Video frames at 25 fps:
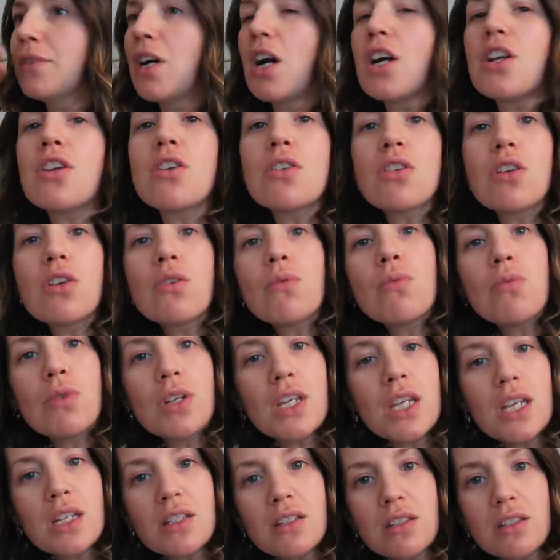I don't know what
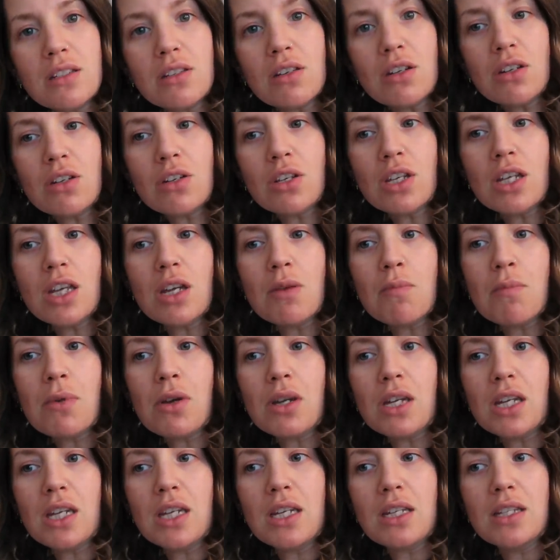it is, I started looking at
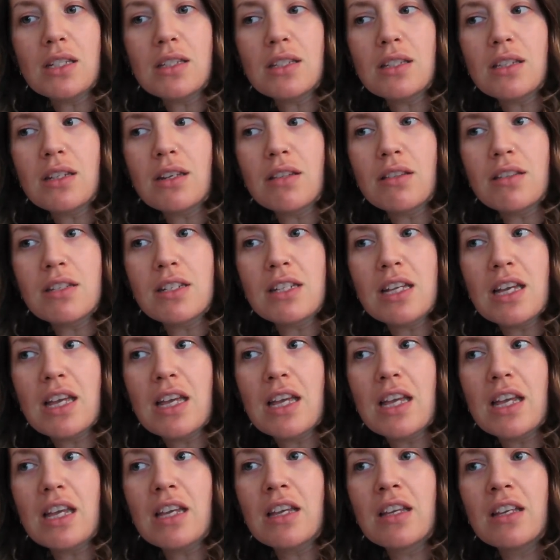buggies the other
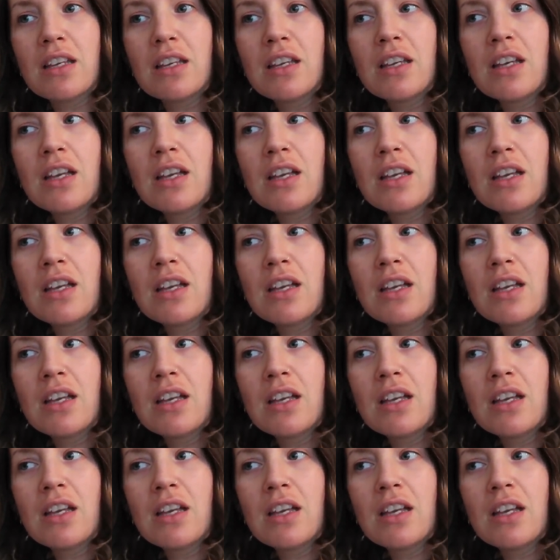day,